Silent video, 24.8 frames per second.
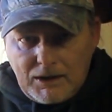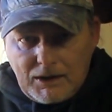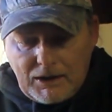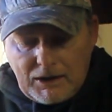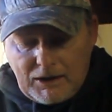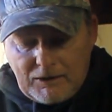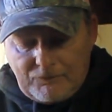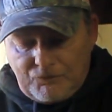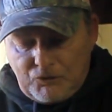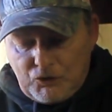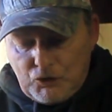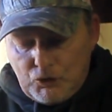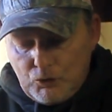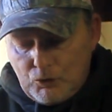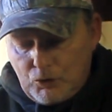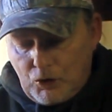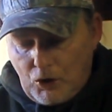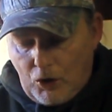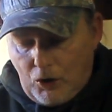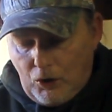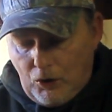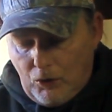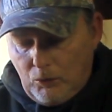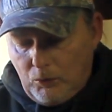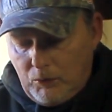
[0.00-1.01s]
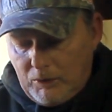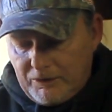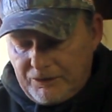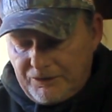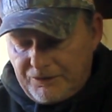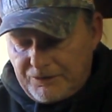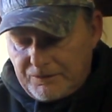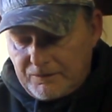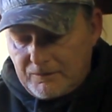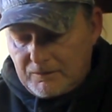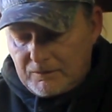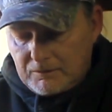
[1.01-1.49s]
If you go with
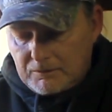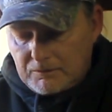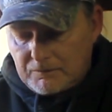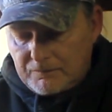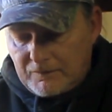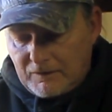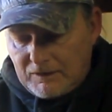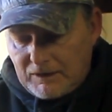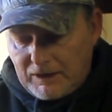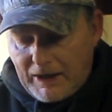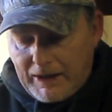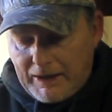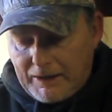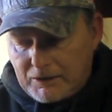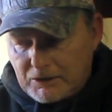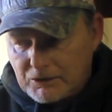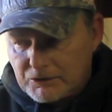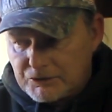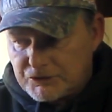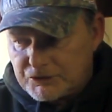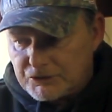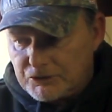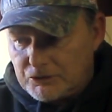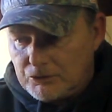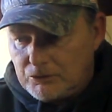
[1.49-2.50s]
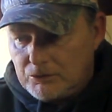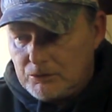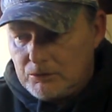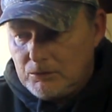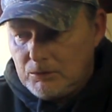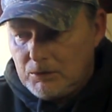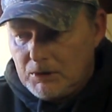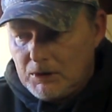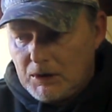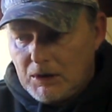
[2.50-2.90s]
the latter two,